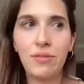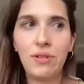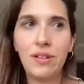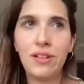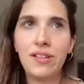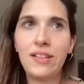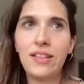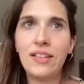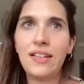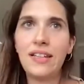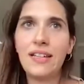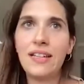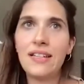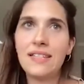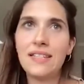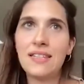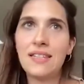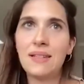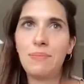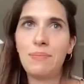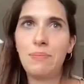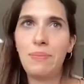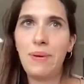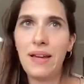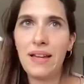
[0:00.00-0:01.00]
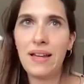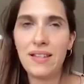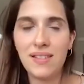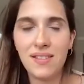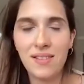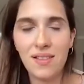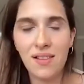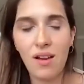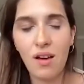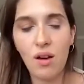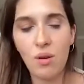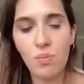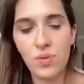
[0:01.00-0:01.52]
really is the best
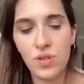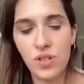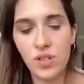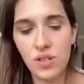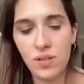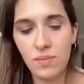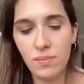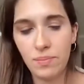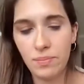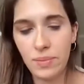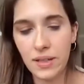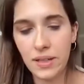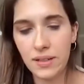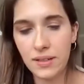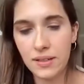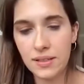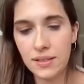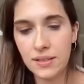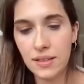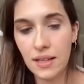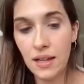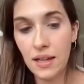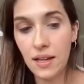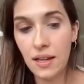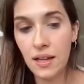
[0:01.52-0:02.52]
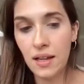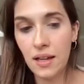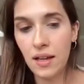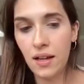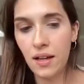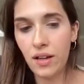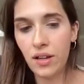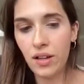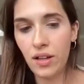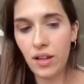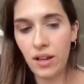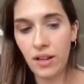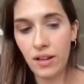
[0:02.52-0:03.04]
option because
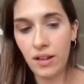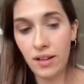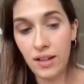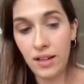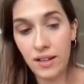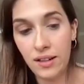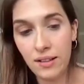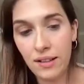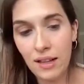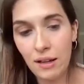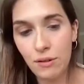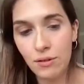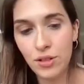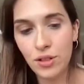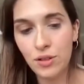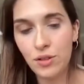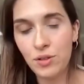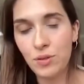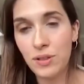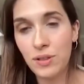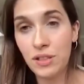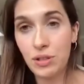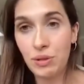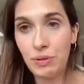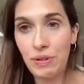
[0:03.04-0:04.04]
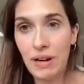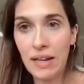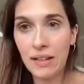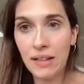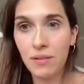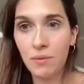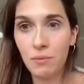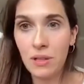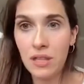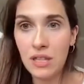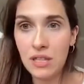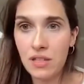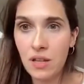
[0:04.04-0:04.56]
it allows you to
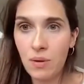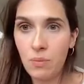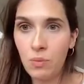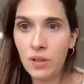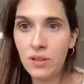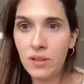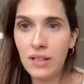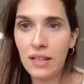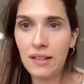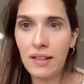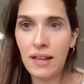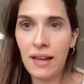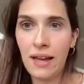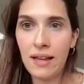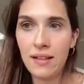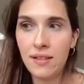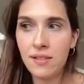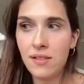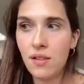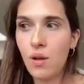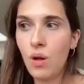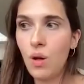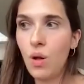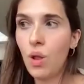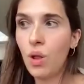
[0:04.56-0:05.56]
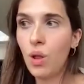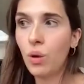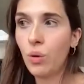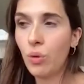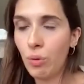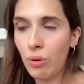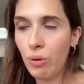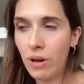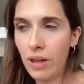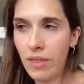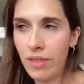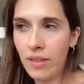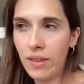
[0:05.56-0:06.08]
interact with someone that has
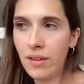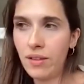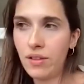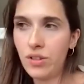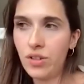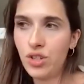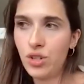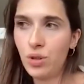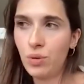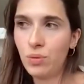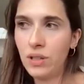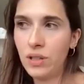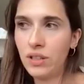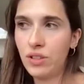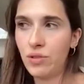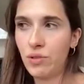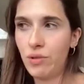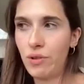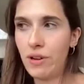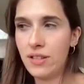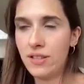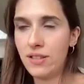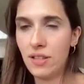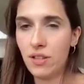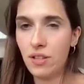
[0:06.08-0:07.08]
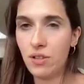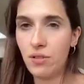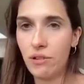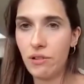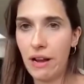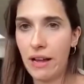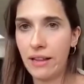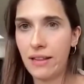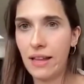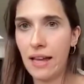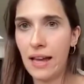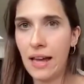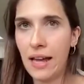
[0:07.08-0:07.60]
already showed interest in your
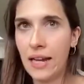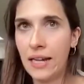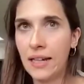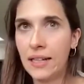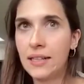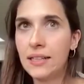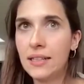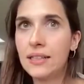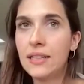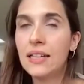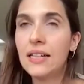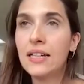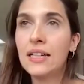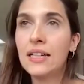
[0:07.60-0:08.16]
ad. And